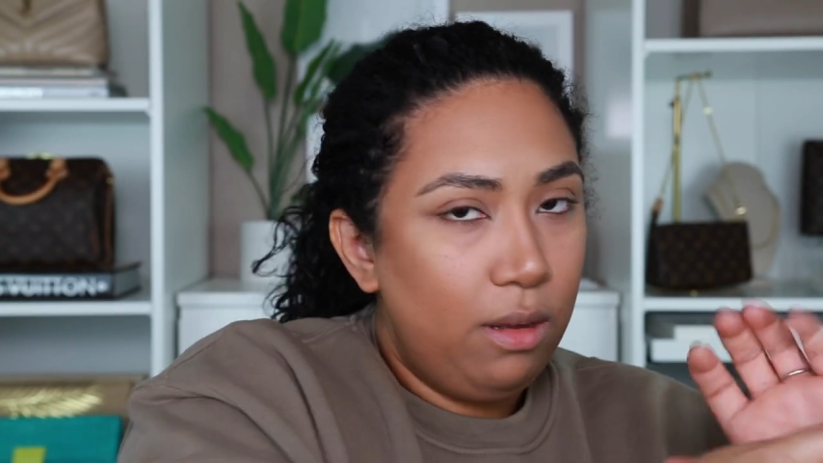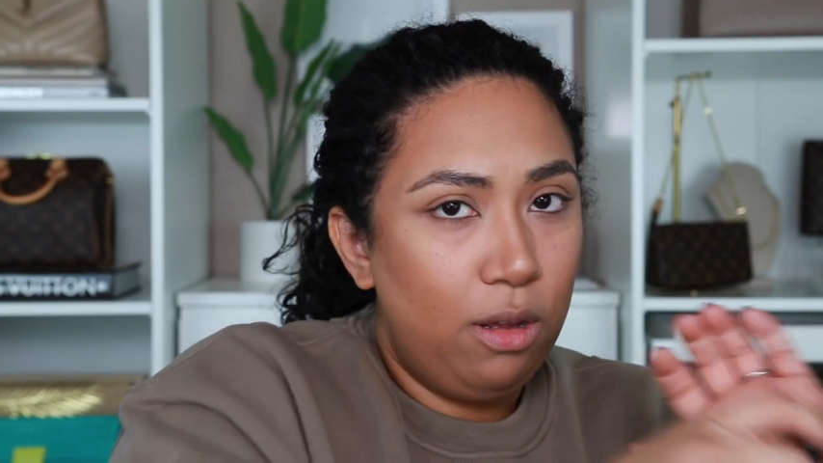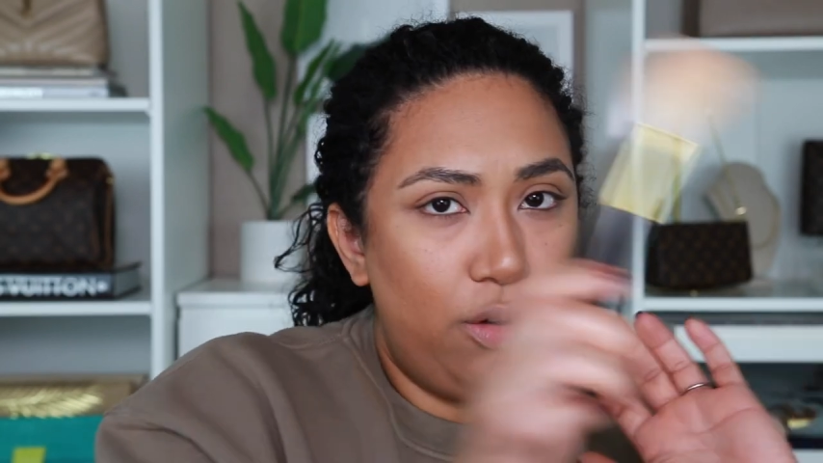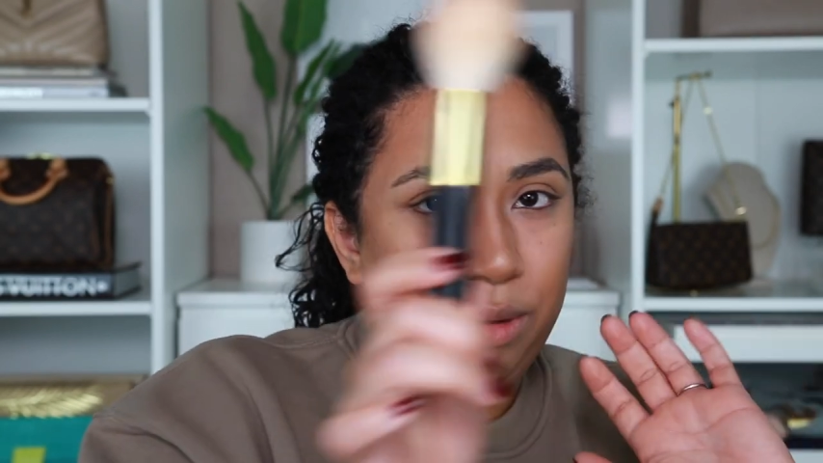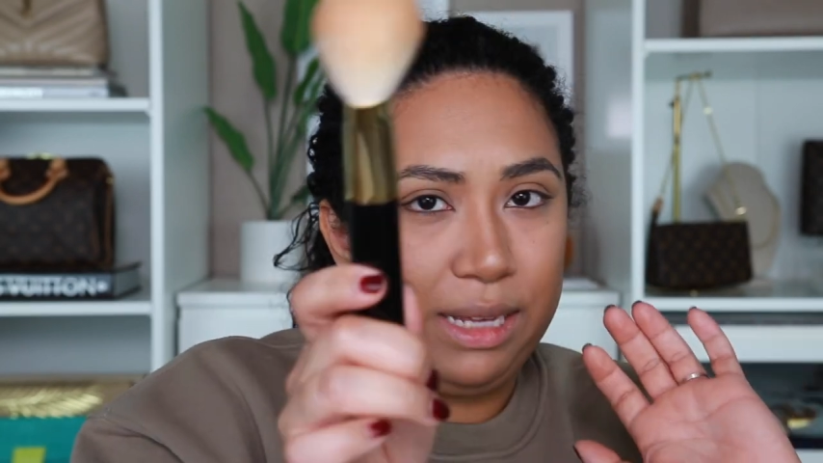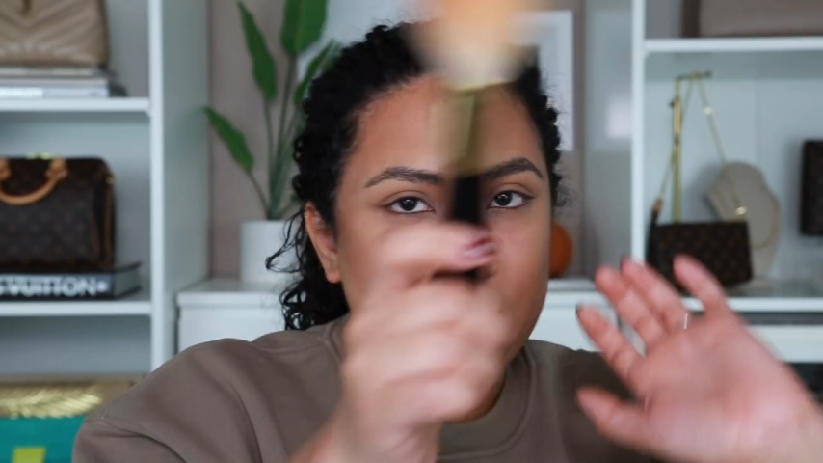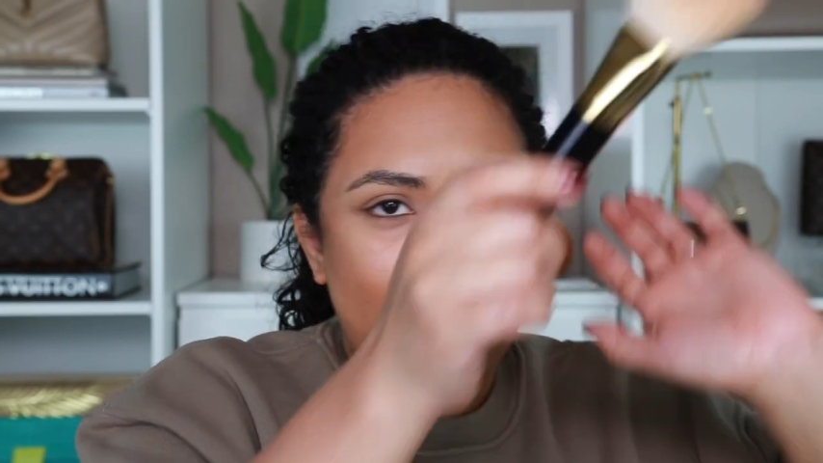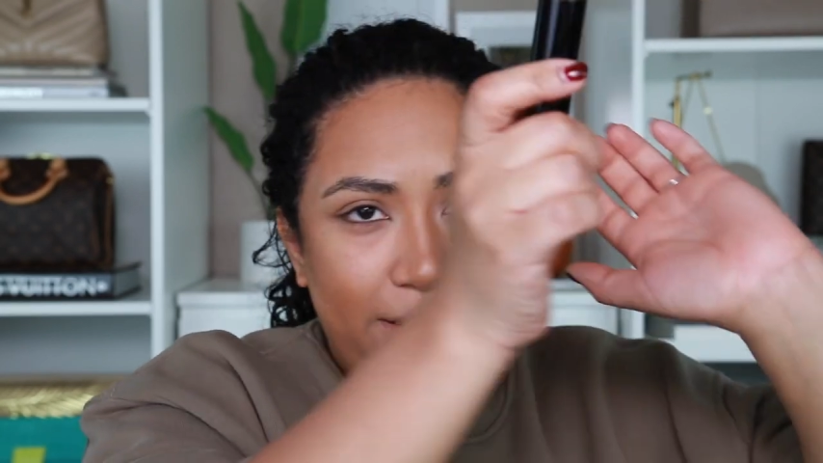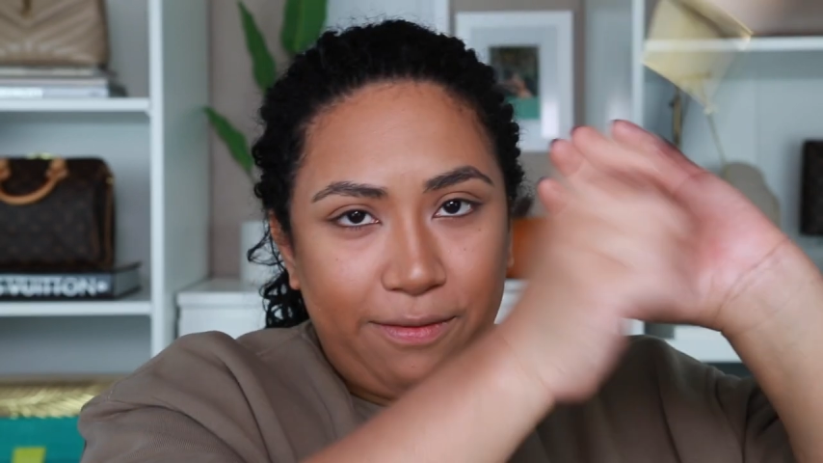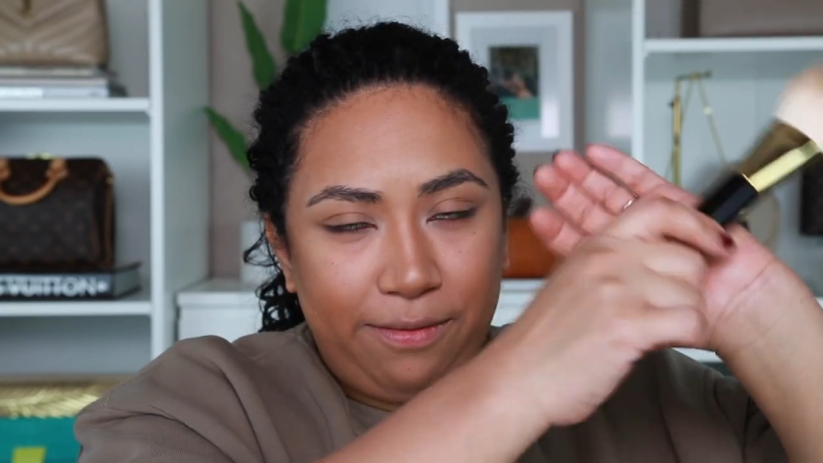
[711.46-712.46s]
Always
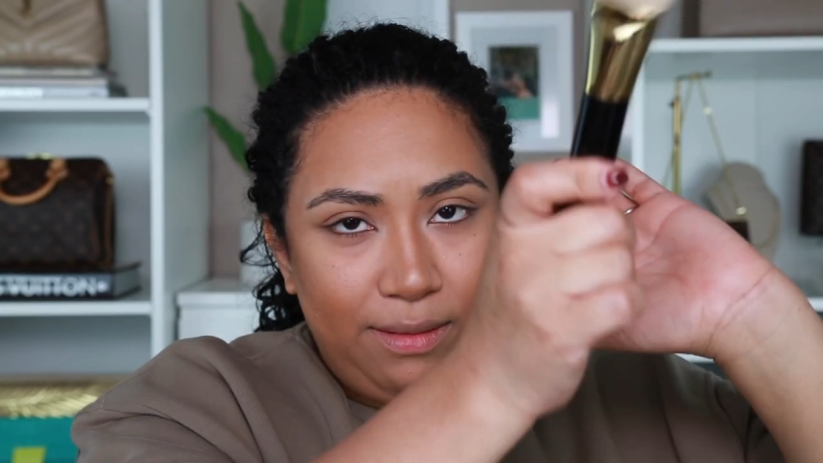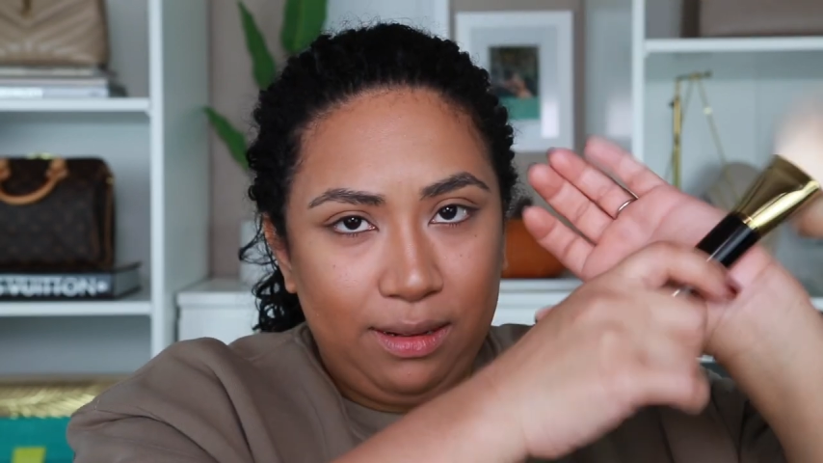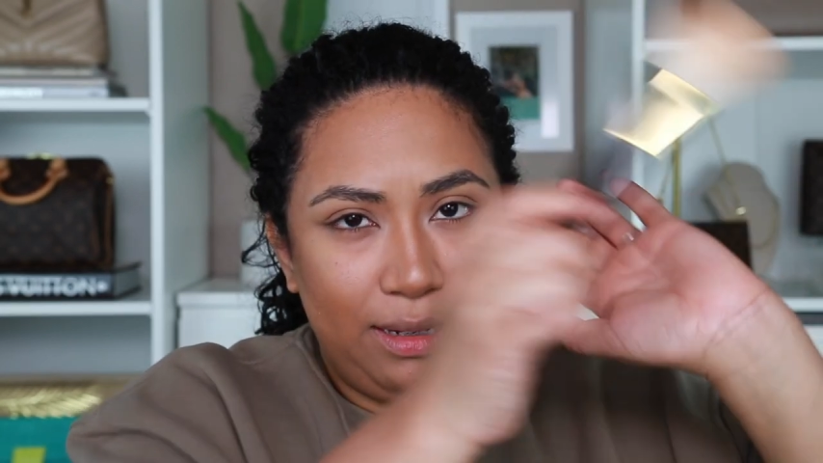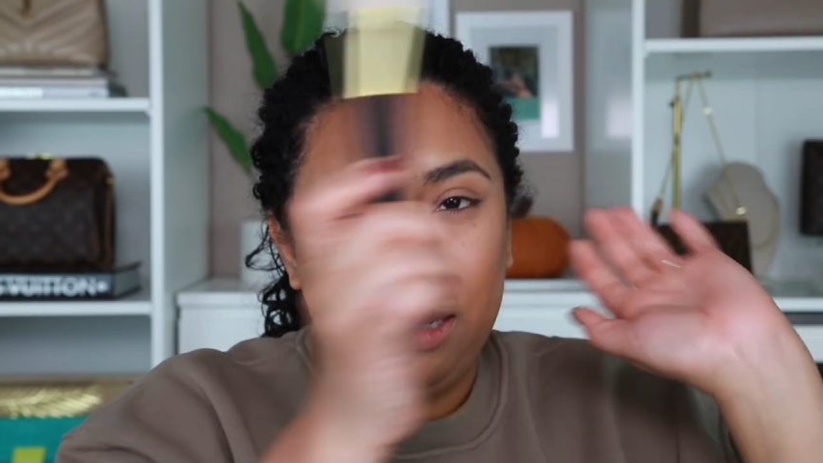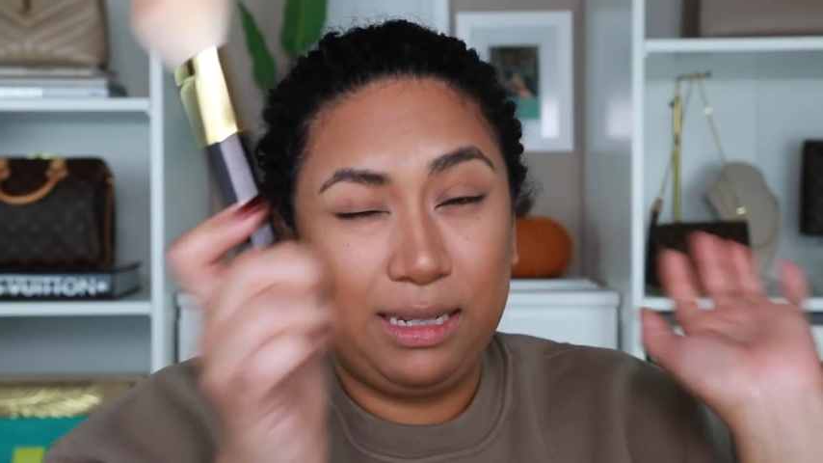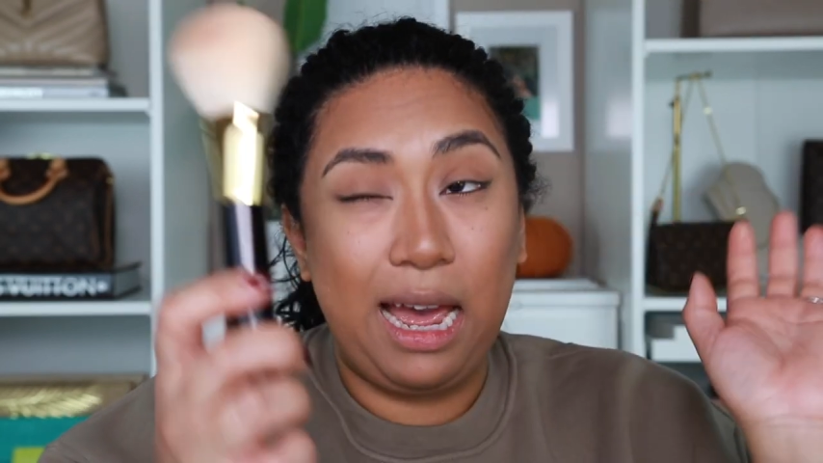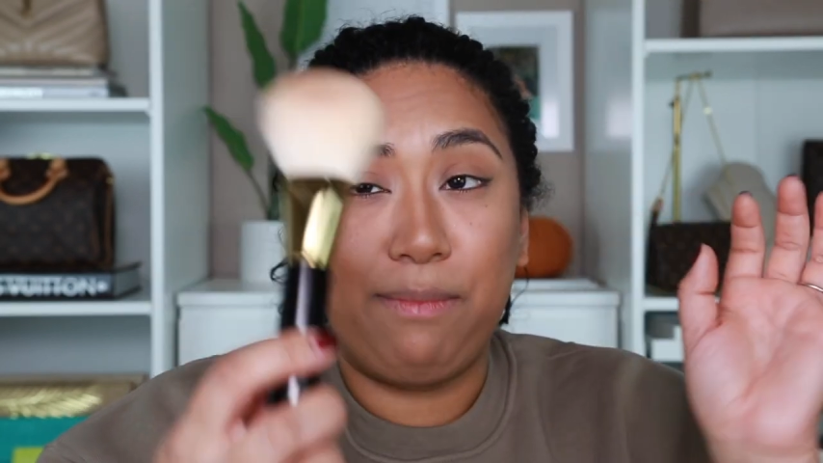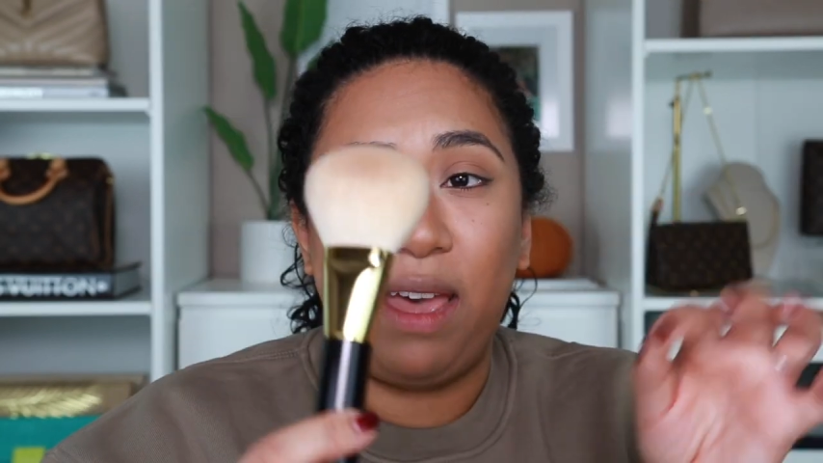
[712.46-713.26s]
kind of tap